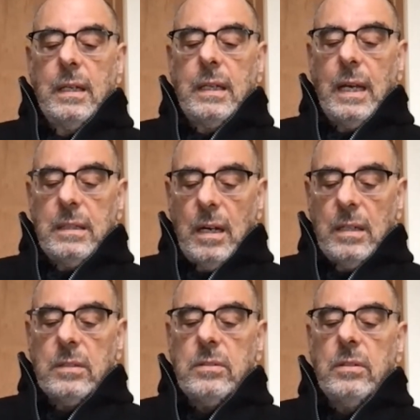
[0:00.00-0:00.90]

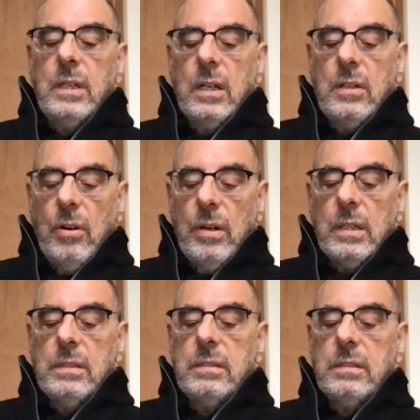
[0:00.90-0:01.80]
Canonical
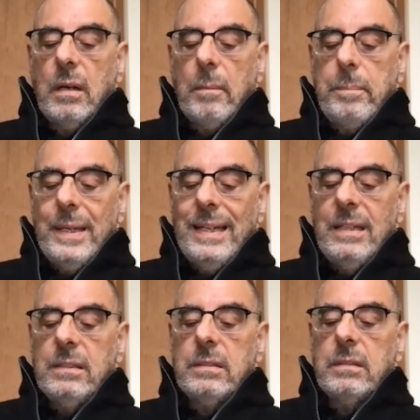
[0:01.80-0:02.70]
concordance
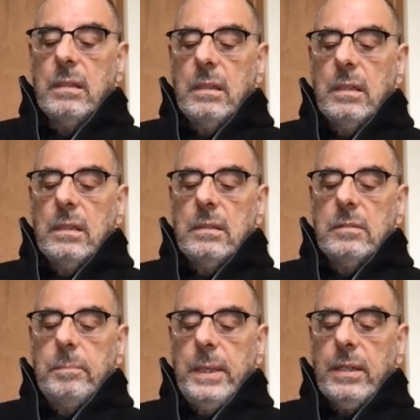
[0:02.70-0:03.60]
appease
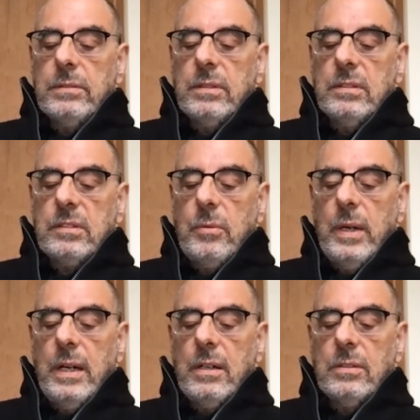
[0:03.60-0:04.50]
speakers in
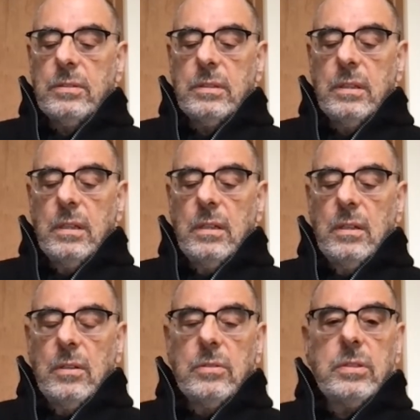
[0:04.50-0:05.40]
squares
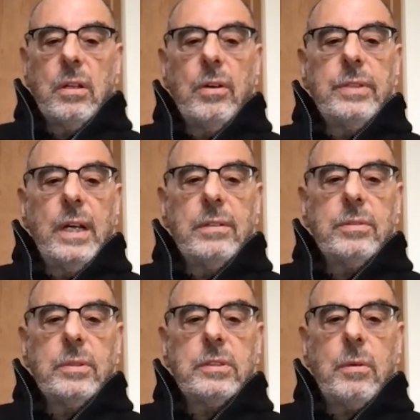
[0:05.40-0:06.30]
who slow down
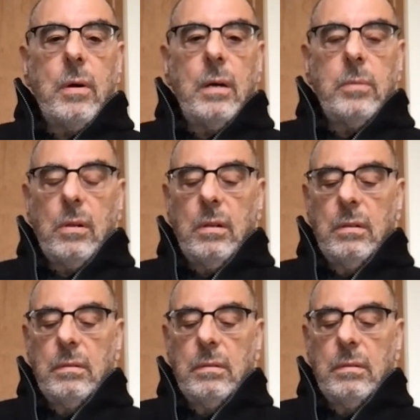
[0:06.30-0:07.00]
to a squabble.